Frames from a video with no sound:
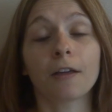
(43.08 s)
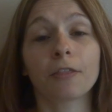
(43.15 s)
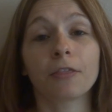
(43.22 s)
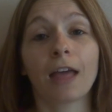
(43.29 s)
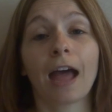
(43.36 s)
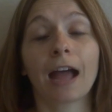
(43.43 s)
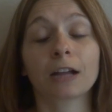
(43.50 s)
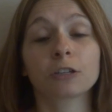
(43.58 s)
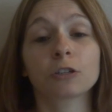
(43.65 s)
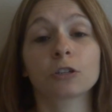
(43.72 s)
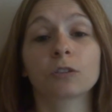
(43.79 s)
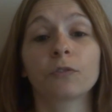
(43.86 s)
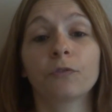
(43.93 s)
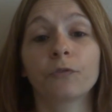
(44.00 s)
The
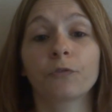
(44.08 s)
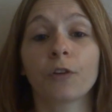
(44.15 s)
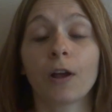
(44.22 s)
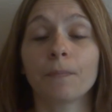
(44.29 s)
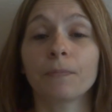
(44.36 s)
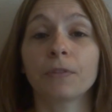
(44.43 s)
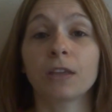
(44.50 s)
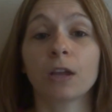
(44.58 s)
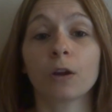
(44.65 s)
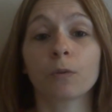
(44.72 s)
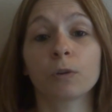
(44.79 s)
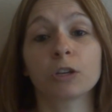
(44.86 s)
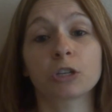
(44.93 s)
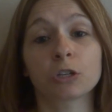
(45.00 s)
actors from the
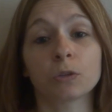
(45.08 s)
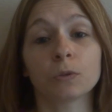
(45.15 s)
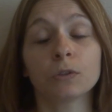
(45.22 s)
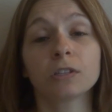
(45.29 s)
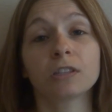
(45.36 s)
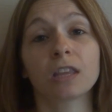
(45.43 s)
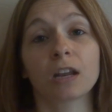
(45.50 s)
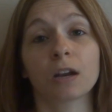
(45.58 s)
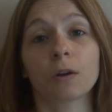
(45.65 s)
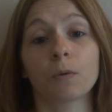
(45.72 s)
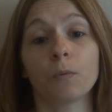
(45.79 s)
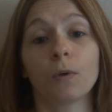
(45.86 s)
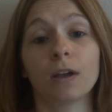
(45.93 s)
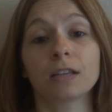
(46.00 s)
originals, there
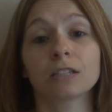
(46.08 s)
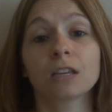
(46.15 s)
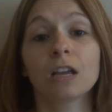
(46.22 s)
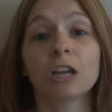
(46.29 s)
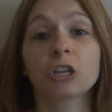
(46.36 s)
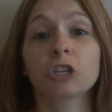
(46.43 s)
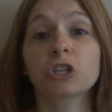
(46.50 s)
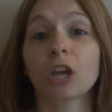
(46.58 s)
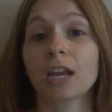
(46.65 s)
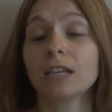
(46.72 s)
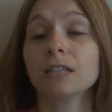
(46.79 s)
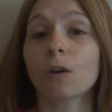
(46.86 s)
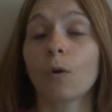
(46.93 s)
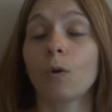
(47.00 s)
was
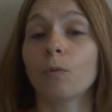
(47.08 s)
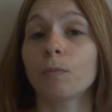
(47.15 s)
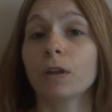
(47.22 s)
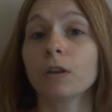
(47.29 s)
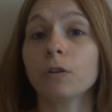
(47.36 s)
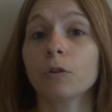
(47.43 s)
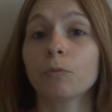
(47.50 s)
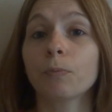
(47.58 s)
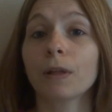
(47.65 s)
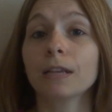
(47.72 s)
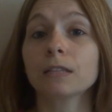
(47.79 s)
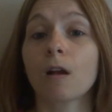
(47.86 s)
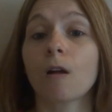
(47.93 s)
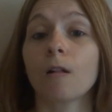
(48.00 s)
Chase Coleman, who
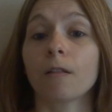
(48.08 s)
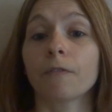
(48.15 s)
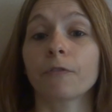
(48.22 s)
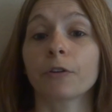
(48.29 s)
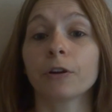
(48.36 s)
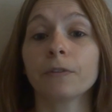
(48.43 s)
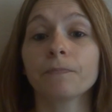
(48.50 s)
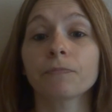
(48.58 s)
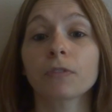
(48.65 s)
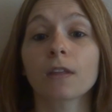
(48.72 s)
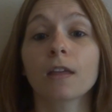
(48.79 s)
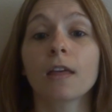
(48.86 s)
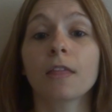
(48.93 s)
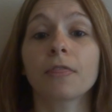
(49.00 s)
plays Oliver.
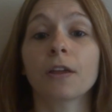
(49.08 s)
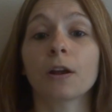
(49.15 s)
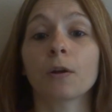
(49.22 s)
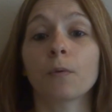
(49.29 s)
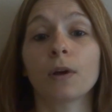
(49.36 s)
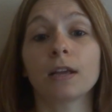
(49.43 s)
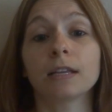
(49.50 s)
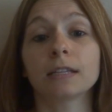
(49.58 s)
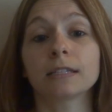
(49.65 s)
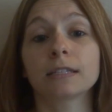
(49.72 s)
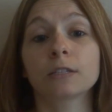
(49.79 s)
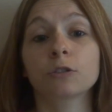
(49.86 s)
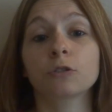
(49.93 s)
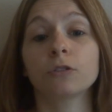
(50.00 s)
There
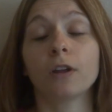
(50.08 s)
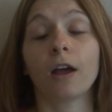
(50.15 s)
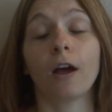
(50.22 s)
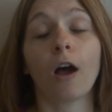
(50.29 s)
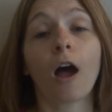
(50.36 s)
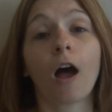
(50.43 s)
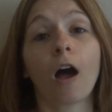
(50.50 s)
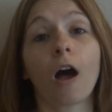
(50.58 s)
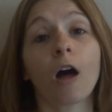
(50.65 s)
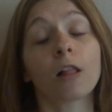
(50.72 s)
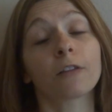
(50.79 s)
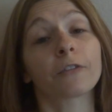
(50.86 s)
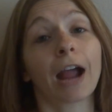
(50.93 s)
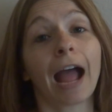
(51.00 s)
was
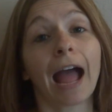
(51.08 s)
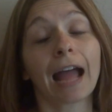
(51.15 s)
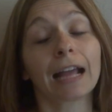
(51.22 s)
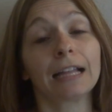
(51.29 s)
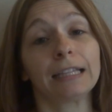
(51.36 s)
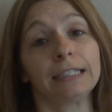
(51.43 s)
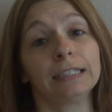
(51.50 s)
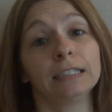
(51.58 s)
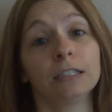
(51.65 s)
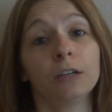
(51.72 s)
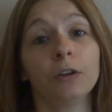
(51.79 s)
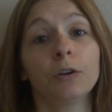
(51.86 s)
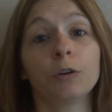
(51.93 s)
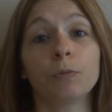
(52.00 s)
Oliver Ackland,
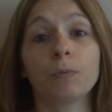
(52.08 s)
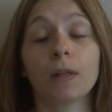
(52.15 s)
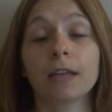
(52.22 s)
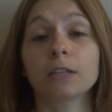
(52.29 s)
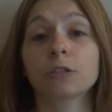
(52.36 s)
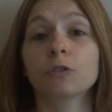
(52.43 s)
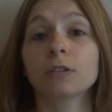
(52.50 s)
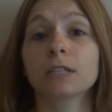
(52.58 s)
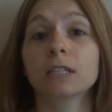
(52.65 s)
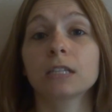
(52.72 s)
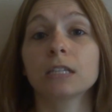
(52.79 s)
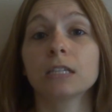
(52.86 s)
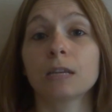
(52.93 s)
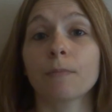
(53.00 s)
who plays
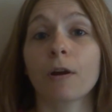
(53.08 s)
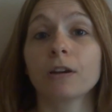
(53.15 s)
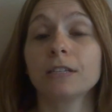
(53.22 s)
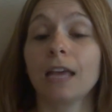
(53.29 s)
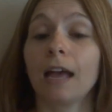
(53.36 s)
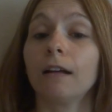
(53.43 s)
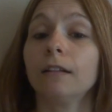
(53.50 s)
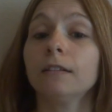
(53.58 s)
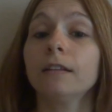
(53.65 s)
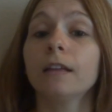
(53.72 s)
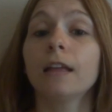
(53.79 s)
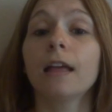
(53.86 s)
Tristan DeMartell.